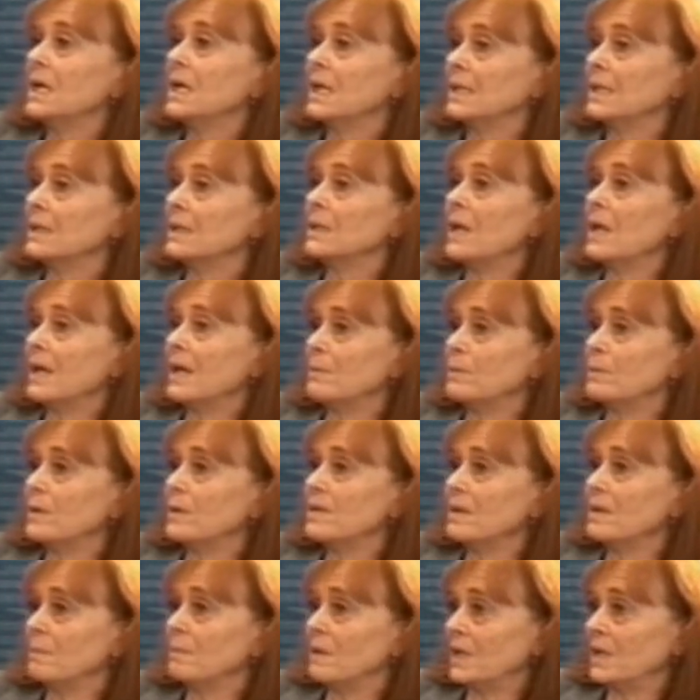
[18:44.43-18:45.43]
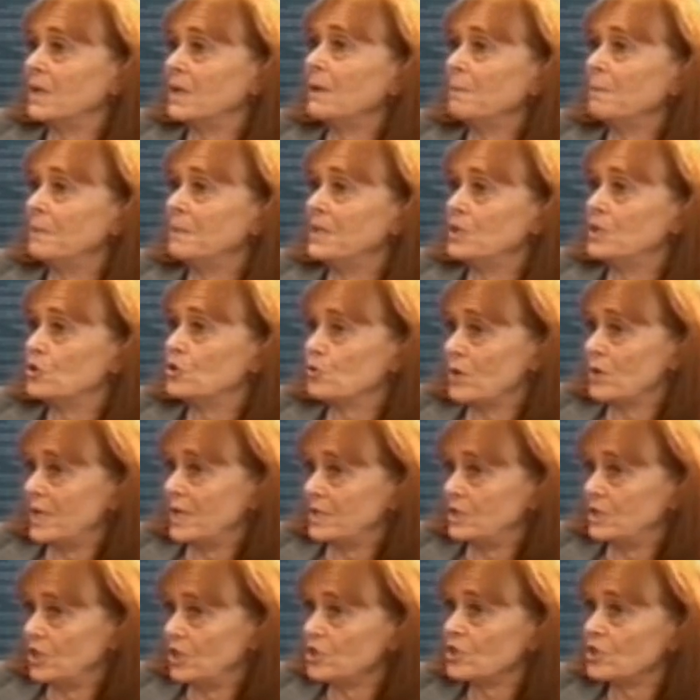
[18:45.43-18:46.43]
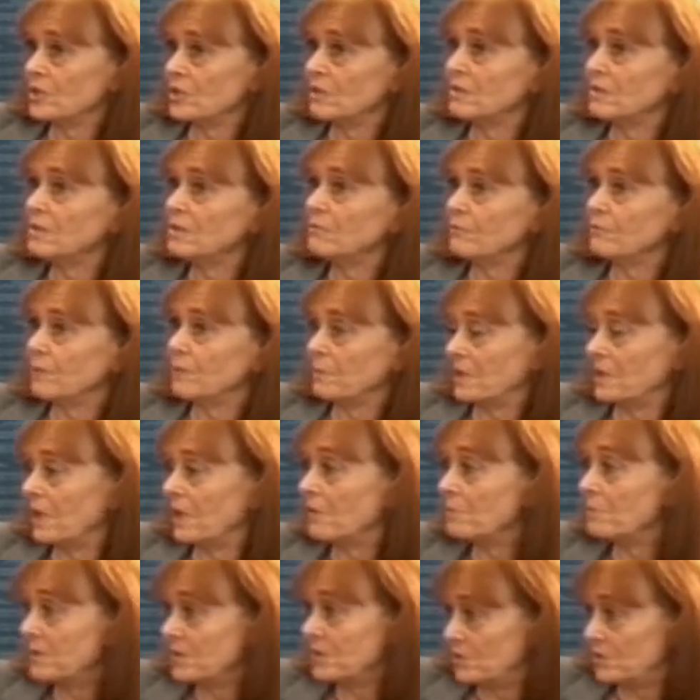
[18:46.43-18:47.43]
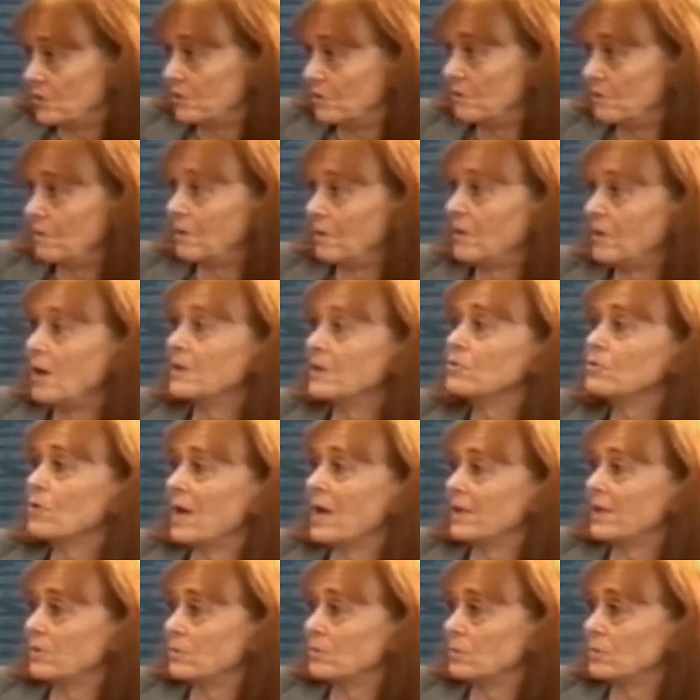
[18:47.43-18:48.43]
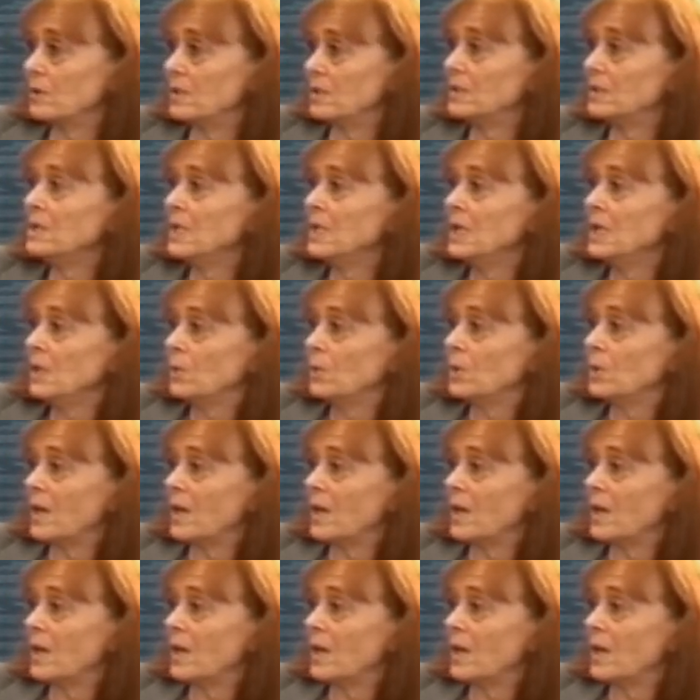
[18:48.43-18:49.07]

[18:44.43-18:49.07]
in a library that my company transitioned from the government to a contractor run,